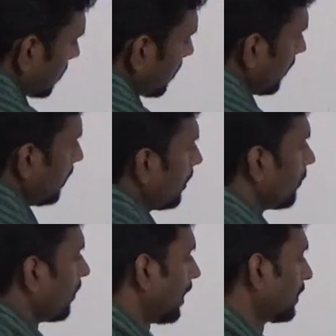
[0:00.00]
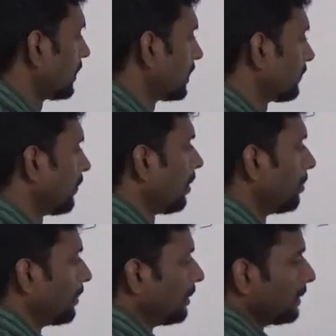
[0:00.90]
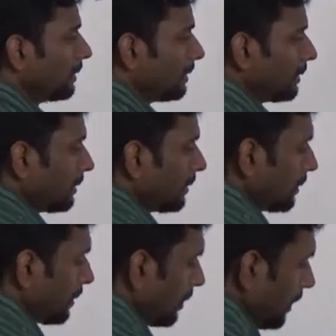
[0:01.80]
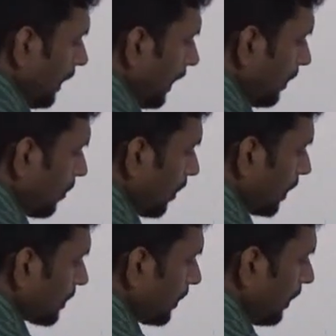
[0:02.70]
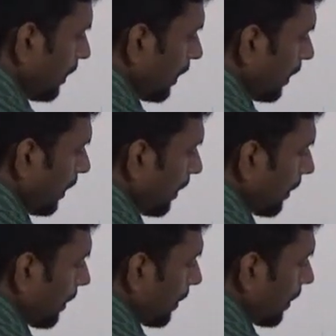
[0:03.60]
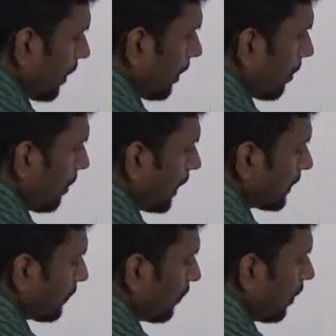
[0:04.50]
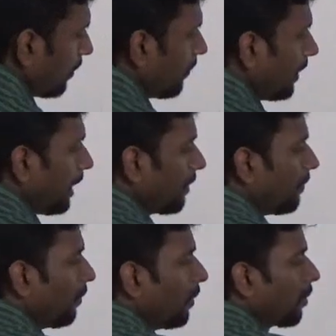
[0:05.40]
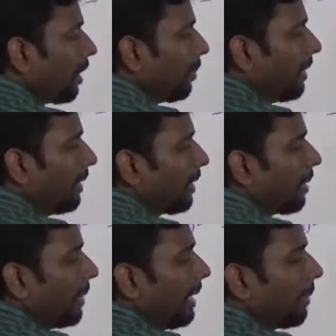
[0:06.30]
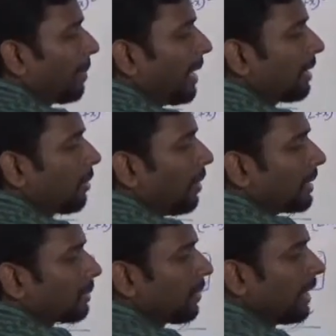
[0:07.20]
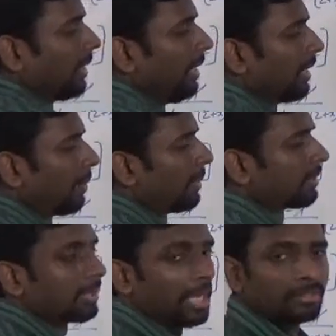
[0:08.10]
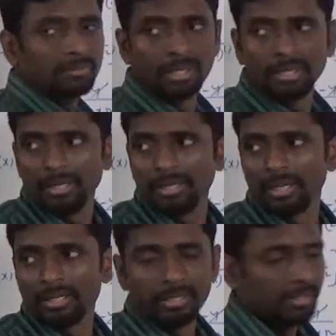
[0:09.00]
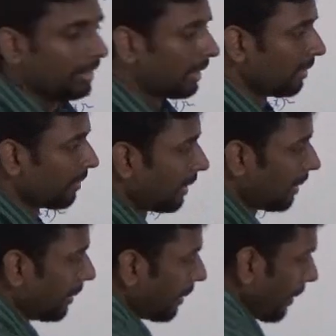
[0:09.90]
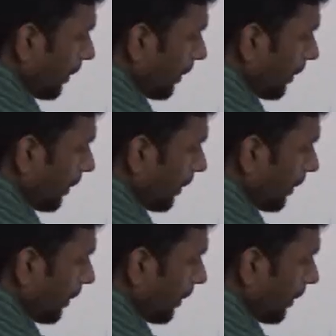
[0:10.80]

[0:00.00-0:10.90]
answer in the factors form. 8 cos theta plus 4. If we take 4 common, remaining part cos square theta plus sin square theta, that is 1